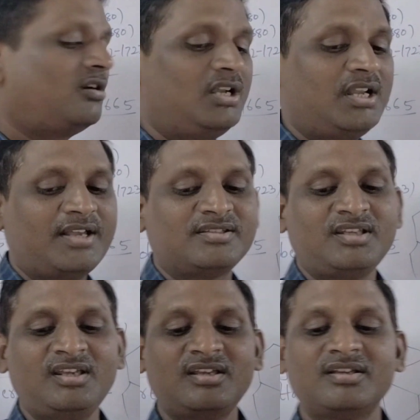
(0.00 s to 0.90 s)
he
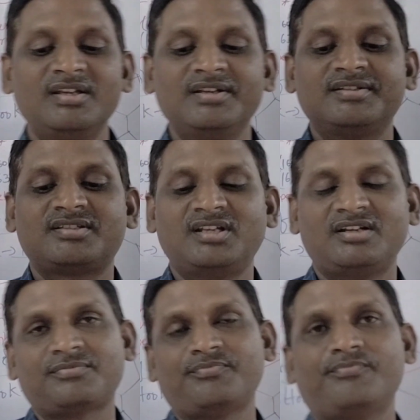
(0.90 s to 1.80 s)
called as a
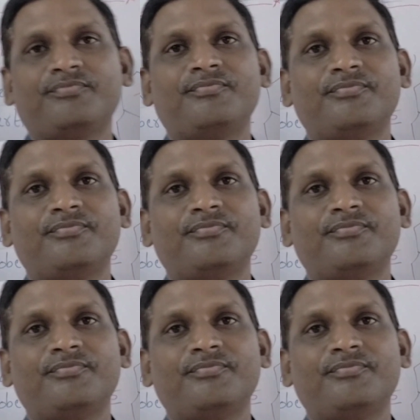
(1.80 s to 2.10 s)
cell.